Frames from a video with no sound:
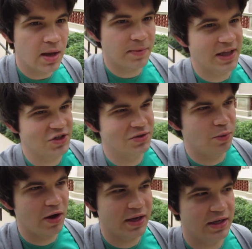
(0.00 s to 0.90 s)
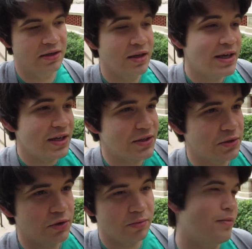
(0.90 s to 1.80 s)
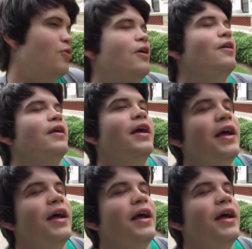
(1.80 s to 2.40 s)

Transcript: But like just walking to Memorial